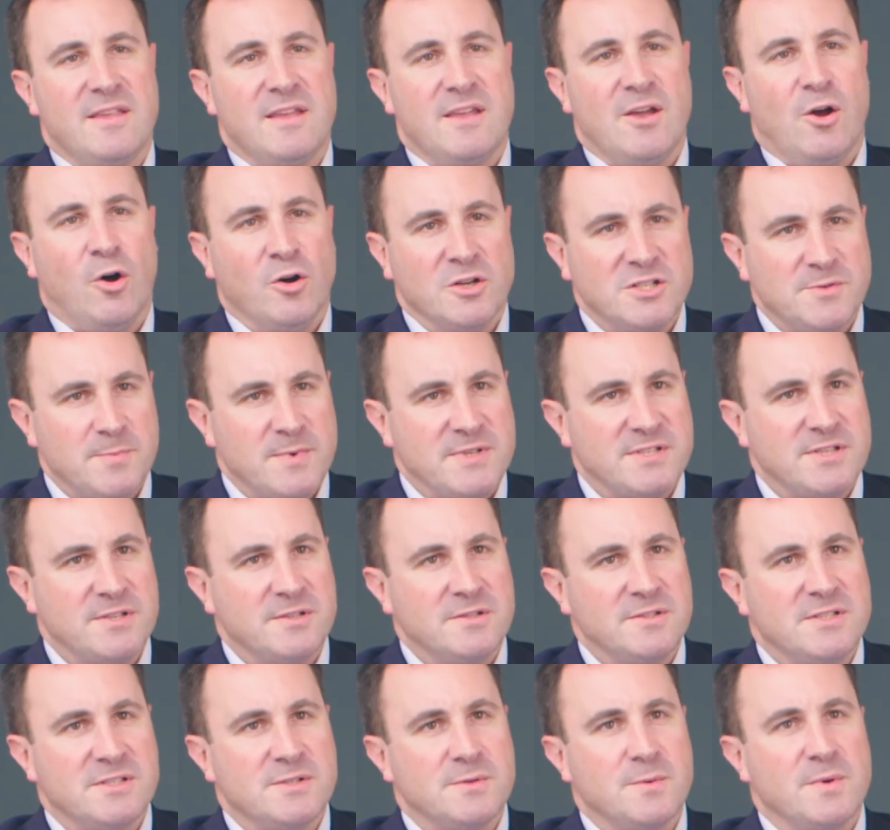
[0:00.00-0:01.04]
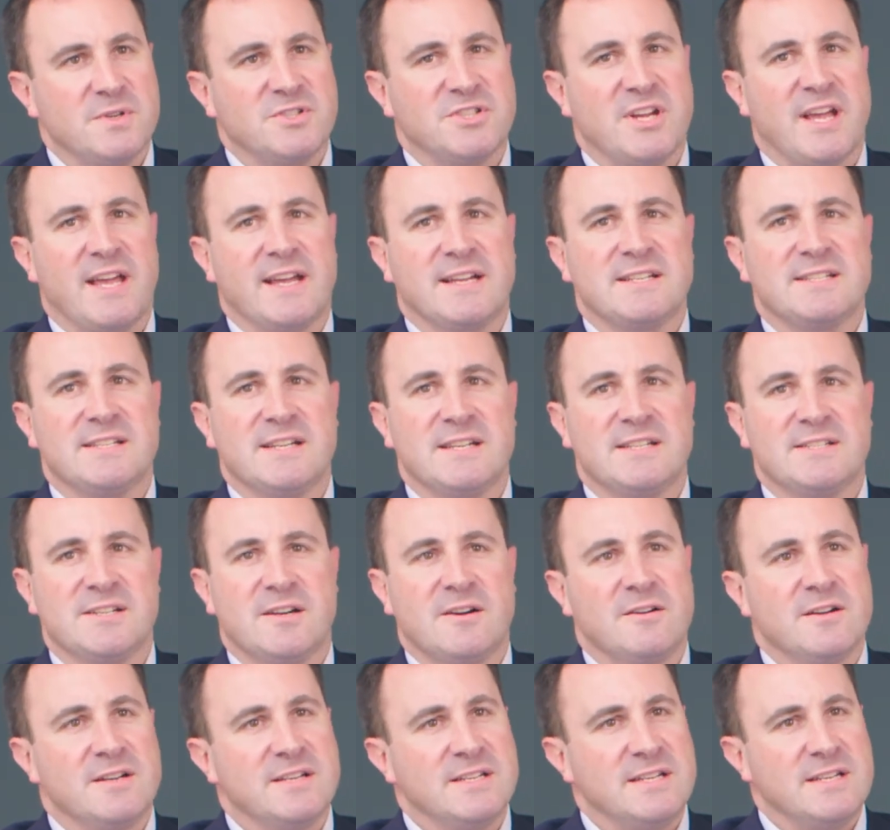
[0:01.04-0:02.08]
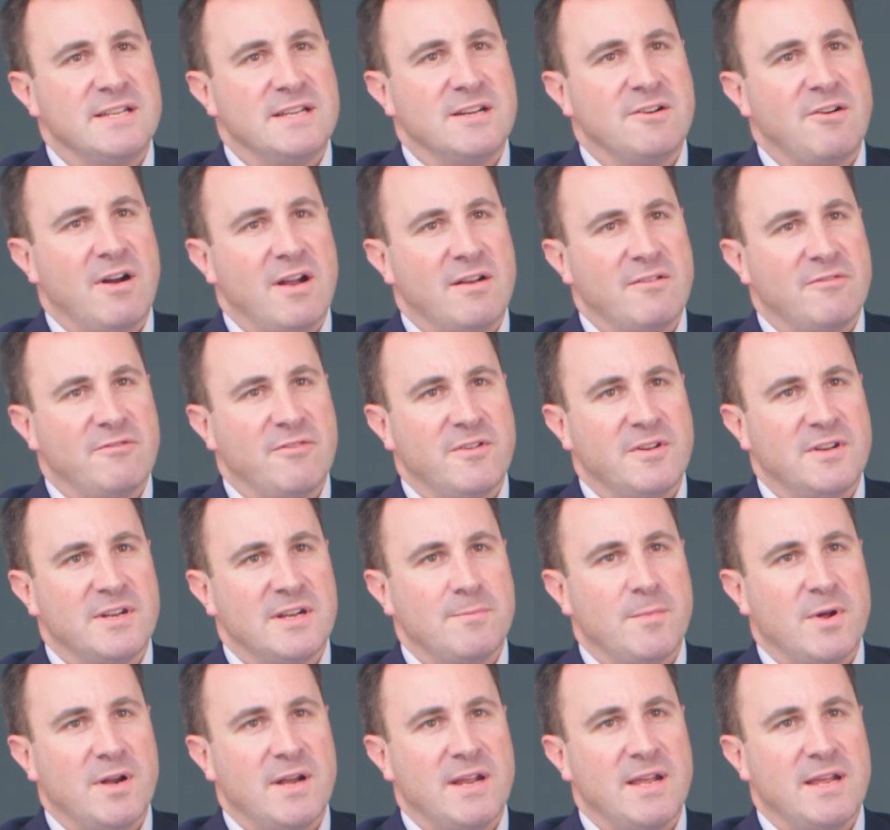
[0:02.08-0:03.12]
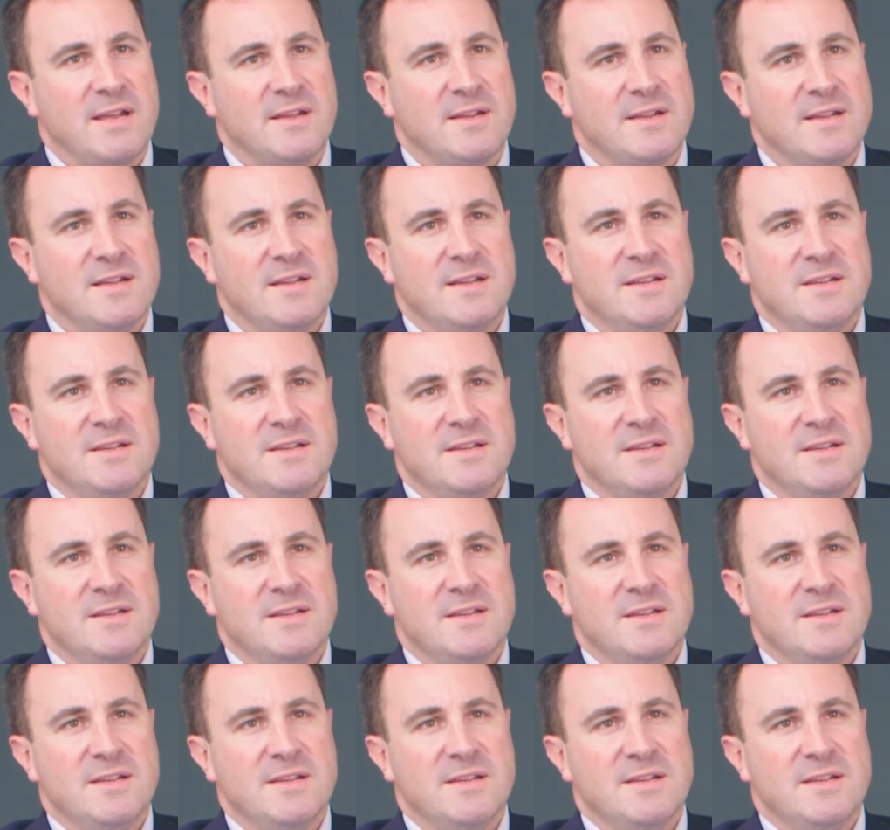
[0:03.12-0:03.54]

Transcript: the hospitals, which access R&D grant funding money,